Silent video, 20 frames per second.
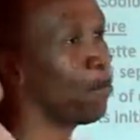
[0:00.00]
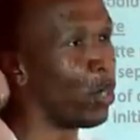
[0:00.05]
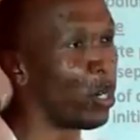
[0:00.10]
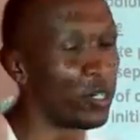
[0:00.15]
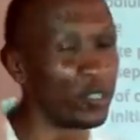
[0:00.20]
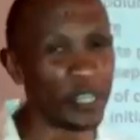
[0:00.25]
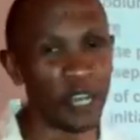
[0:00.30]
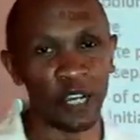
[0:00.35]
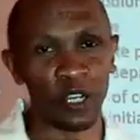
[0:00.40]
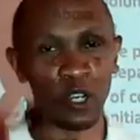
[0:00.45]

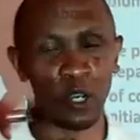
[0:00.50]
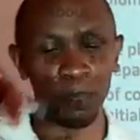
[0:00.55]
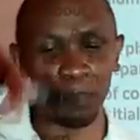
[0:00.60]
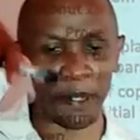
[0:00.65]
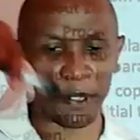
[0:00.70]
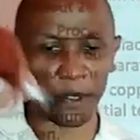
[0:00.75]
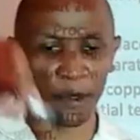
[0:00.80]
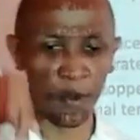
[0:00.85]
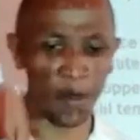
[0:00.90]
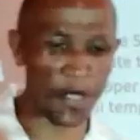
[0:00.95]
molar
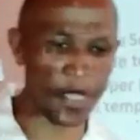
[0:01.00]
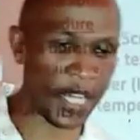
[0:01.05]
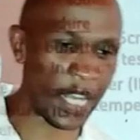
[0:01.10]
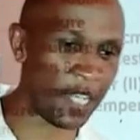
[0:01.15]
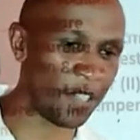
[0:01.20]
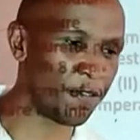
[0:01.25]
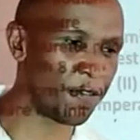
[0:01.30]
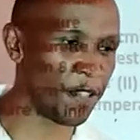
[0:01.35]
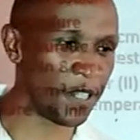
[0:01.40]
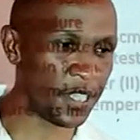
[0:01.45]
copper 2
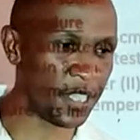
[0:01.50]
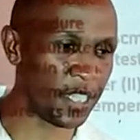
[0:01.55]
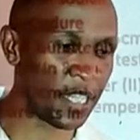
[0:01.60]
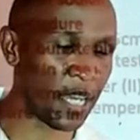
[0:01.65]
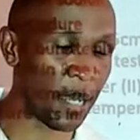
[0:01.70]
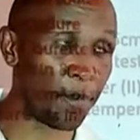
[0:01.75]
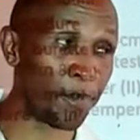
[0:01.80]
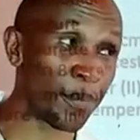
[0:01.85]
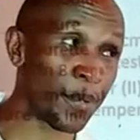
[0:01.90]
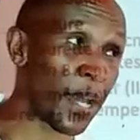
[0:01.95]
sulfate in
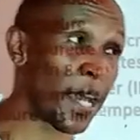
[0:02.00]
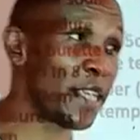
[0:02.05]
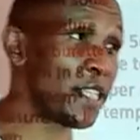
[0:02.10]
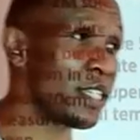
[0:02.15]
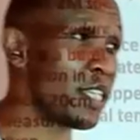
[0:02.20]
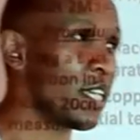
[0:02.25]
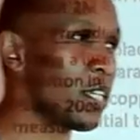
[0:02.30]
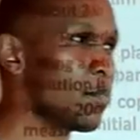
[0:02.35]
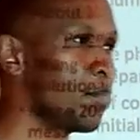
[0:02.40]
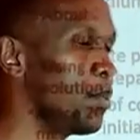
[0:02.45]
a
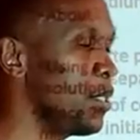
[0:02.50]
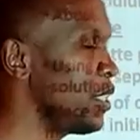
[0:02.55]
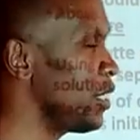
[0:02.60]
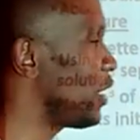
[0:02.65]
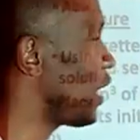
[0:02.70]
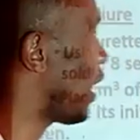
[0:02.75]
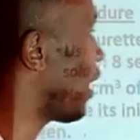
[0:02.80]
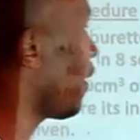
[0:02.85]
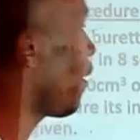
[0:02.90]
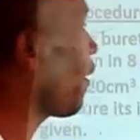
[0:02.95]
plastic
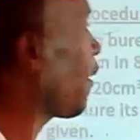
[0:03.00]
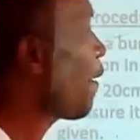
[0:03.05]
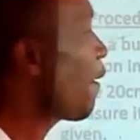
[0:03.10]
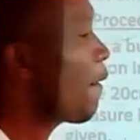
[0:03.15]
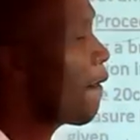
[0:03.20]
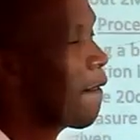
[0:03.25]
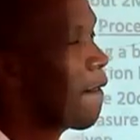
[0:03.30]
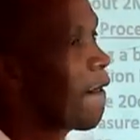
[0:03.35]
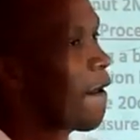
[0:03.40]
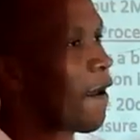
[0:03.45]
beaker.
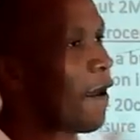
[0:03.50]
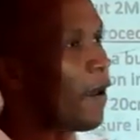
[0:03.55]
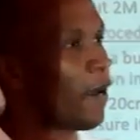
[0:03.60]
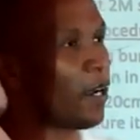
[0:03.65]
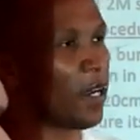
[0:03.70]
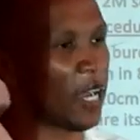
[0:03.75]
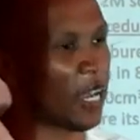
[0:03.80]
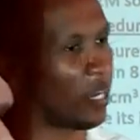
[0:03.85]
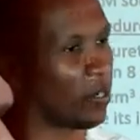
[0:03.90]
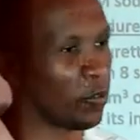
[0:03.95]

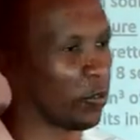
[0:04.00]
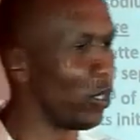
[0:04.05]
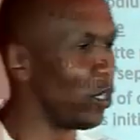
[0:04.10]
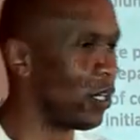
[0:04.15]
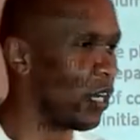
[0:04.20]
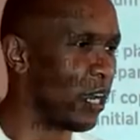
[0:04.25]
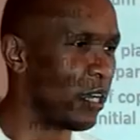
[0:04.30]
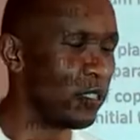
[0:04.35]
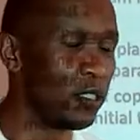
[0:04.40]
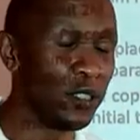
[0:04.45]

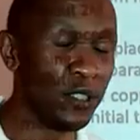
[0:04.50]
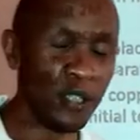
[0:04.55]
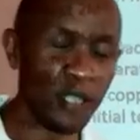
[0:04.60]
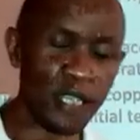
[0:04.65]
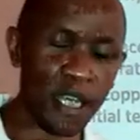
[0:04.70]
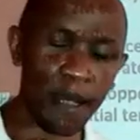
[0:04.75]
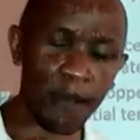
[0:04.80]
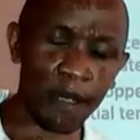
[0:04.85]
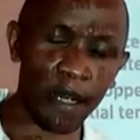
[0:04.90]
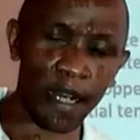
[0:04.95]
I'll use
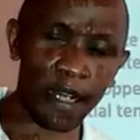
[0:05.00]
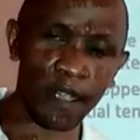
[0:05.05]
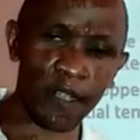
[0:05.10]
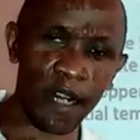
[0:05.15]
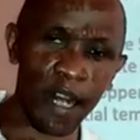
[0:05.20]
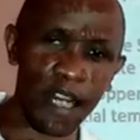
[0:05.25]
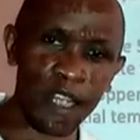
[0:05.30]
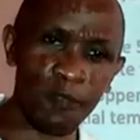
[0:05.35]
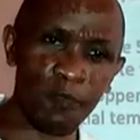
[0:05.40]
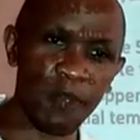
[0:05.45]
a
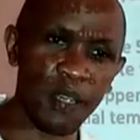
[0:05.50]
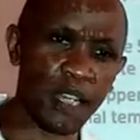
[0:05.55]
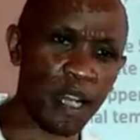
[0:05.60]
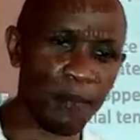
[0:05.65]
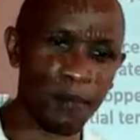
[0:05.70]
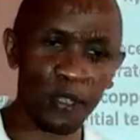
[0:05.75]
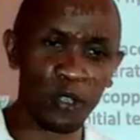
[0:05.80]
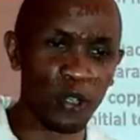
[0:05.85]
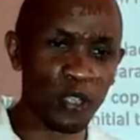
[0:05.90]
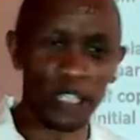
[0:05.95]
glass beaker
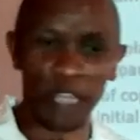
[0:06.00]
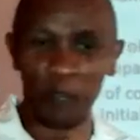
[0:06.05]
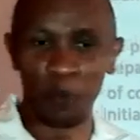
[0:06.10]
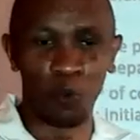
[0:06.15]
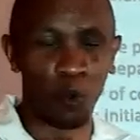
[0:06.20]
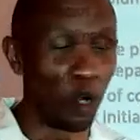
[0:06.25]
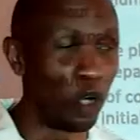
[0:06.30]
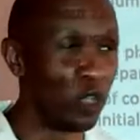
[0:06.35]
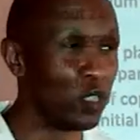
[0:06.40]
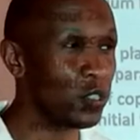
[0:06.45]
because I
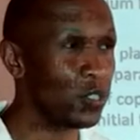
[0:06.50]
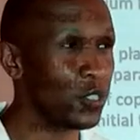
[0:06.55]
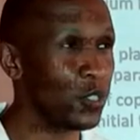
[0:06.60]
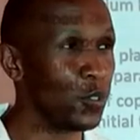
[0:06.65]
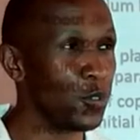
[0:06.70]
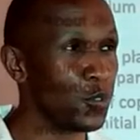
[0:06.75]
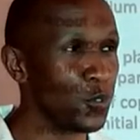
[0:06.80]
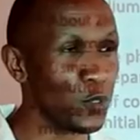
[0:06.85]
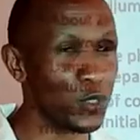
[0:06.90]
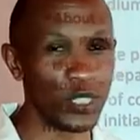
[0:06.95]
want
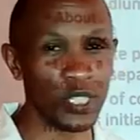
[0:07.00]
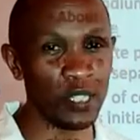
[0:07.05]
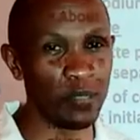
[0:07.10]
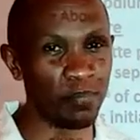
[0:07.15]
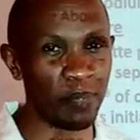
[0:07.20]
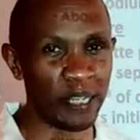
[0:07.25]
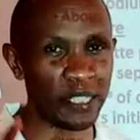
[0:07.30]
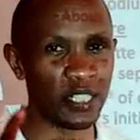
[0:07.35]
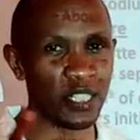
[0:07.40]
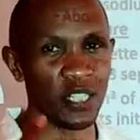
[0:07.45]
you to see,
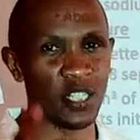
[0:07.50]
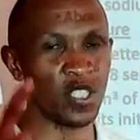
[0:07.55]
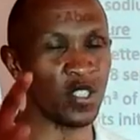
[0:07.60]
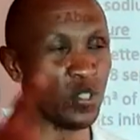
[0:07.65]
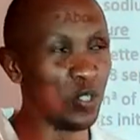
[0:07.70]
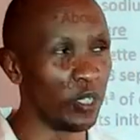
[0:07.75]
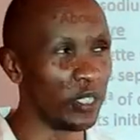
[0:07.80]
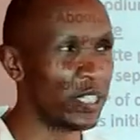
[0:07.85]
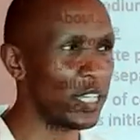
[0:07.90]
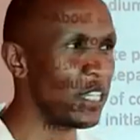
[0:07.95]
but it is
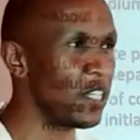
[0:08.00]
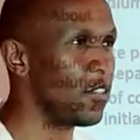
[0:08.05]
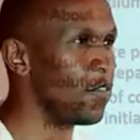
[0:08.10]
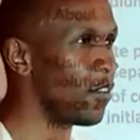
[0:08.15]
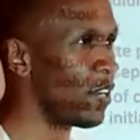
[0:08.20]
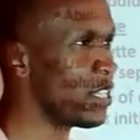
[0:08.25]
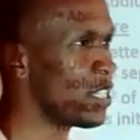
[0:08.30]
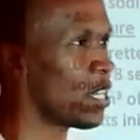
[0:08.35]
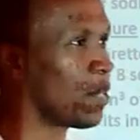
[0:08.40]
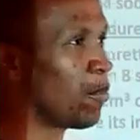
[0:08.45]
not
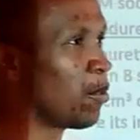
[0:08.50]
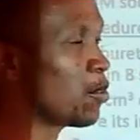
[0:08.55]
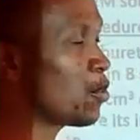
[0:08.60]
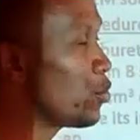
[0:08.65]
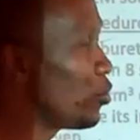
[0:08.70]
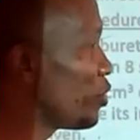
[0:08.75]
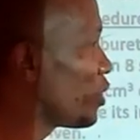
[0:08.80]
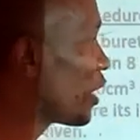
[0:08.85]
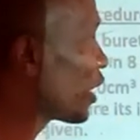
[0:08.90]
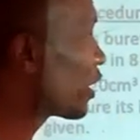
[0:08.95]
advisable to
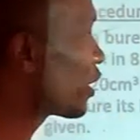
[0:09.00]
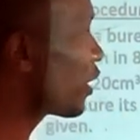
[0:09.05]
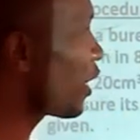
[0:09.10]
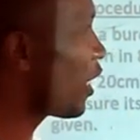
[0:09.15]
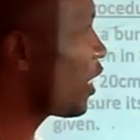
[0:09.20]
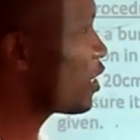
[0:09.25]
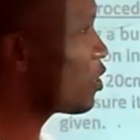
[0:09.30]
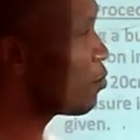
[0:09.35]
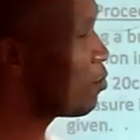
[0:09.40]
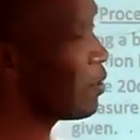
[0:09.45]
use a
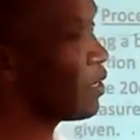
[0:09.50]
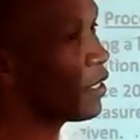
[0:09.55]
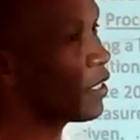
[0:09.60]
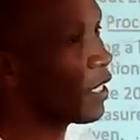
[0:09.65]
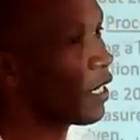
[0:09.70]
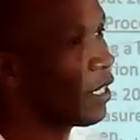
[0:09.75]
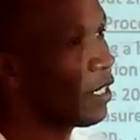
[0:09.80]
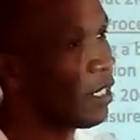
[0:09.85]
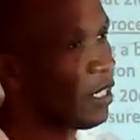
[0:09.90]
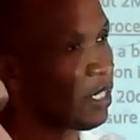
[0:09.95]
glass
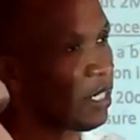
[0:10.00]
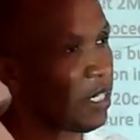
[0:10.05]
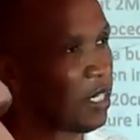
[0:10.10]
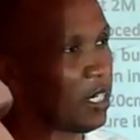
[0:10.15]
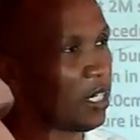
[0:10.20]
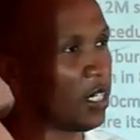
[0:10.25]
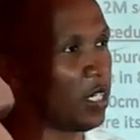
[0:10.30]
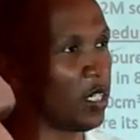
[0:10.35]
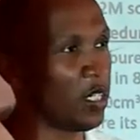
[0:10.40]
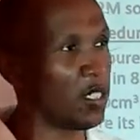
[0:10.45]
beaker.
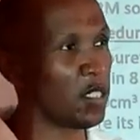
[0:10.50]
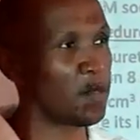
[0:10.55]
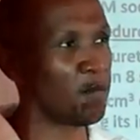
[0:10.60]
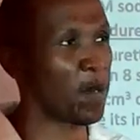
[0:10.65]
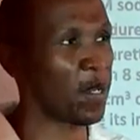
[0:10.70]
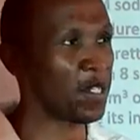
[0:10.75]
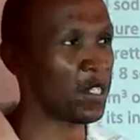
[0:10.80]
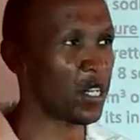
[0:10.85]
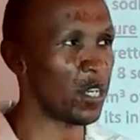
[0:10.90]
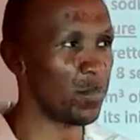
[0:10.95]

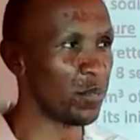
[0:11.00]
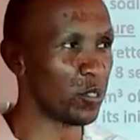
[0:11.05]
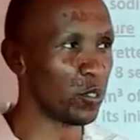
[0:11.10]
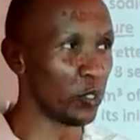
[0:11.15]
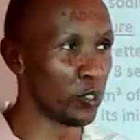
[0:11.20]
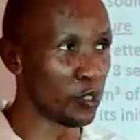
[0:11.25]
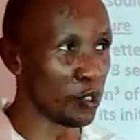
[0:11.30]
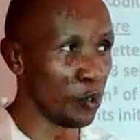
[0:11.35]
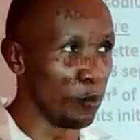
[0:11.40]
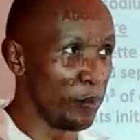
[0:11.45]
especially
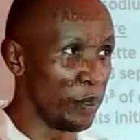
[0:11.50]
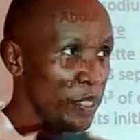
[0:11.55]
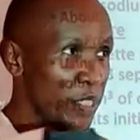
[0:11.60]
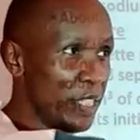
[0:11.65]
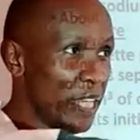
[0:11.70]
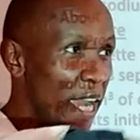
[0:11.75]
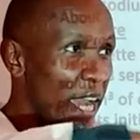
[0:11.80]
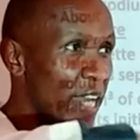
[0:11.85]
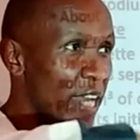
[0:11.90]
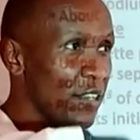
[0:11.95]
because you'll be
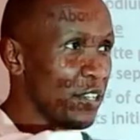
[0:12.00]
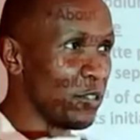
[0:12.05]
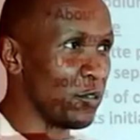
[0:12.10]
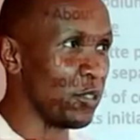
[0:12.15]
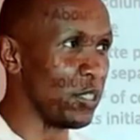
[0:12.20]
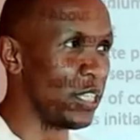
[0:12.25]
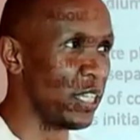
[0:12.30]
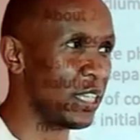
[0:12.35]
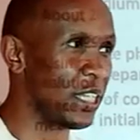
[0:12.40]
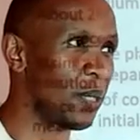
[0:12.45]
stirring
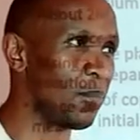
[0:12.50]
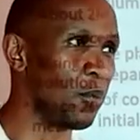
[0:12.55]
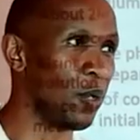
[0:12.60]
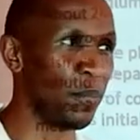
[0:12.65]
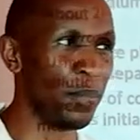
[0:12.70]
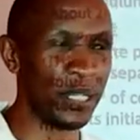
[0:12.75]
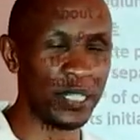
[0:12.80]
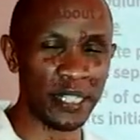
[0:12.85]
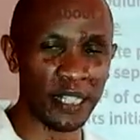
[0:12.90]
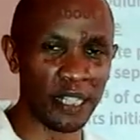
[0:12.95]
with the
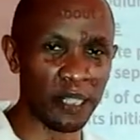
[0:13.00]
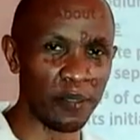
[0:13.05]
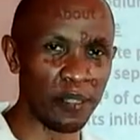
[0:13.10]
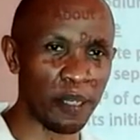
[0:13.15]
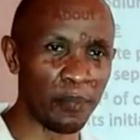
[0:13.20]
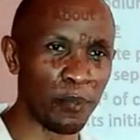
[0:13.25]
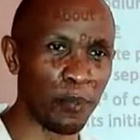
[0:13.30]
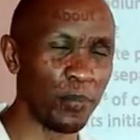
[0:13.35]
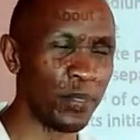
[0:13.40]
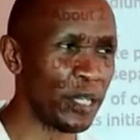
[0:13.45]
thermometer. The
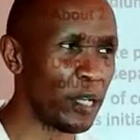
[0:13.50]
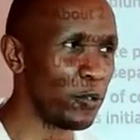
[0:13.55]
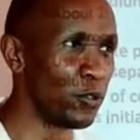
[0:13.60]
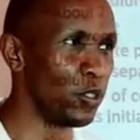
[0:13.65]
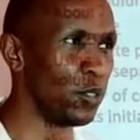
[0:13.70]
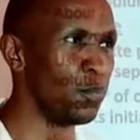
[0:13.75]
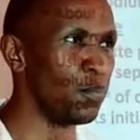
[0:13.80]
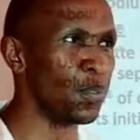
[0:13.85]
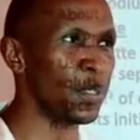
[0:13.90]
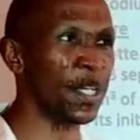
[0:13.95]
thermometer
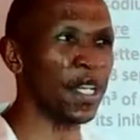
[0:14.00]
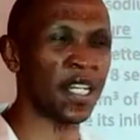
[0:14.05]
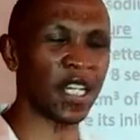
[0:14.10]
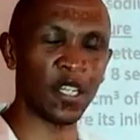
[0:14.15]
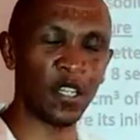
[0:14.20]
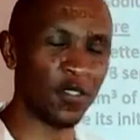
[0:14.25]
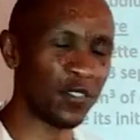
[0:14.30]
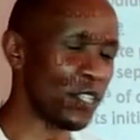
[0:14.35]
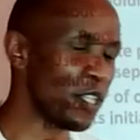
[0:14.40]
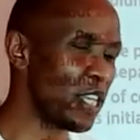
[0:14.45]
will break,
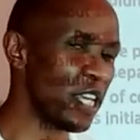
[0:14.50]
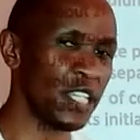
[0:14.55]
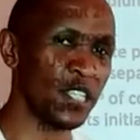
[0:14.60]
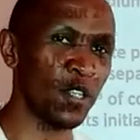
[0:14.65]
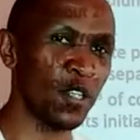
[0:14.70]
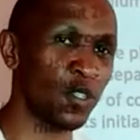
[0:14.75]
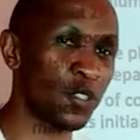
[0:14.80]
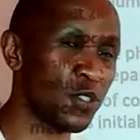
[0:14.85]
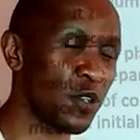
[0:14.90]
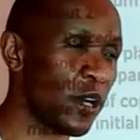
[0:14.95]
and also there is
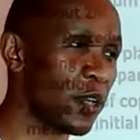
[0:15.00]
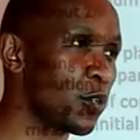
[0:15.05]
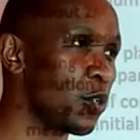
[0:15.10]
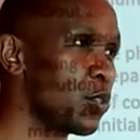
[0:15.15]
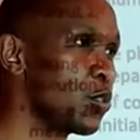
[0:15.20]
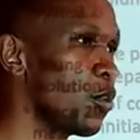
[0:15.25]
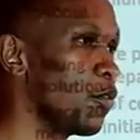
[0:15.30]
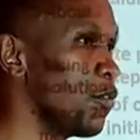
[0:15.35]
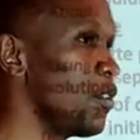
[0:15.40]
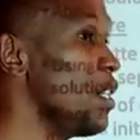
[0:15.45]
also a
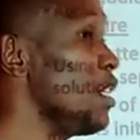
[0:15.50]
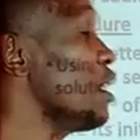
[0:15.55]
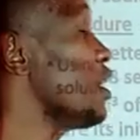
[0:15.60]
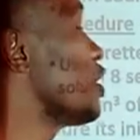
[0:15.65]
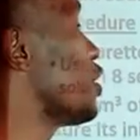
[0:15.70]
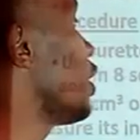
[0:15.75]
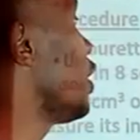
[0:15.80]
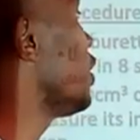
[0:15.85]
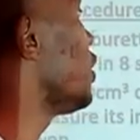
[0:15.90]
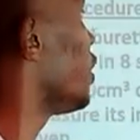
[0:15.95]
lot of heat
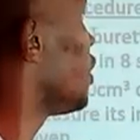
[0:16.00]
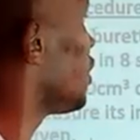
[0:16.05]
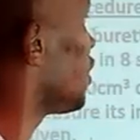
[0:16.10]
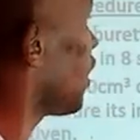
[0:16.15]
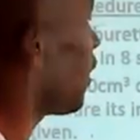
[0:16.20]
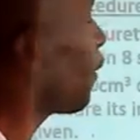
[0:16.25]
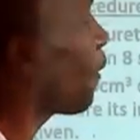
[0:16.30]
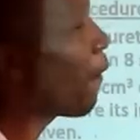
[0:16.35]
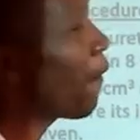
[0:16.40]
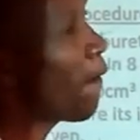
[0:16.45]
changes.
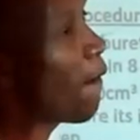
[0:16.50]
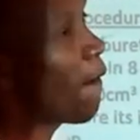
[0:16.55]
There